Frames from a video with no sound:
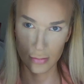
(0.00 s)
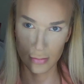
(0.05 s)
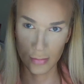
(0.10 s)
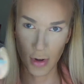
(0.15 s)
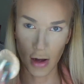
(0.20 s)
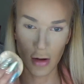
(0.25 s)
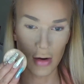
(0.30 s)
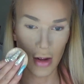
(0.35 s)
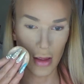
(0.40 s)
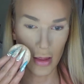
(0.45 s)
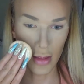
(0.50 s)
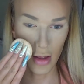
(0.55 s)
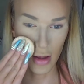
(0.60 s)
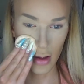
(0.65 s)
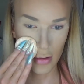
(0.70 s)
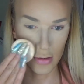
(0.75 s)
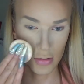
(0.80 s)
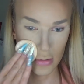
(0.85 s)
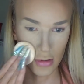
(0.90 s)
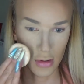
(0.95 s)
powder in
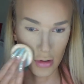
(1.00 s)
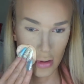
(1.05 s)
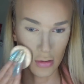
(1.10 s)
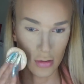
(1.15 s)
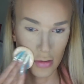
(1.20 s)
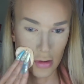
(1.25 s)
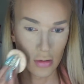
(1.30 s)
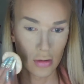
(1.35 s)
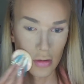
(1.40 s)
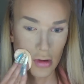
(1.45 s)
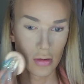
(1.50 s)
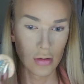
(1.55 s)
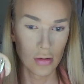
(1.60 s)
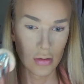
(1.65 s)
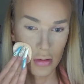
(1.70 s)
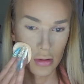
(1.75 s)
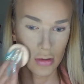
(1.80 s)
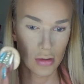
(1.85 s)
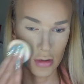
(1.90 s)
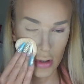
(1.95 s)
there, so
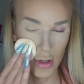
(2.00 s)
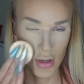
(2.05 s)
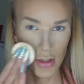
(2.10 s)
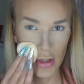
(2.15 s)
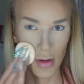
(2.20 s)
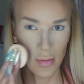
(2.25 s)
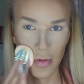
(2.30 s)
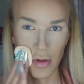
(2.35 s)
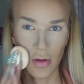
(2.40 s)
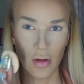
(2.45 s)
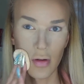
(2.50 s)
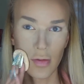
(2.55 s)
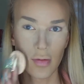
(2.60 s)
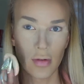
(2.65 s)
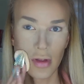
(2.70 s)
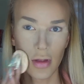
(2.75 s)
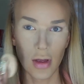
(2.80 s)
I'm just going to tap it over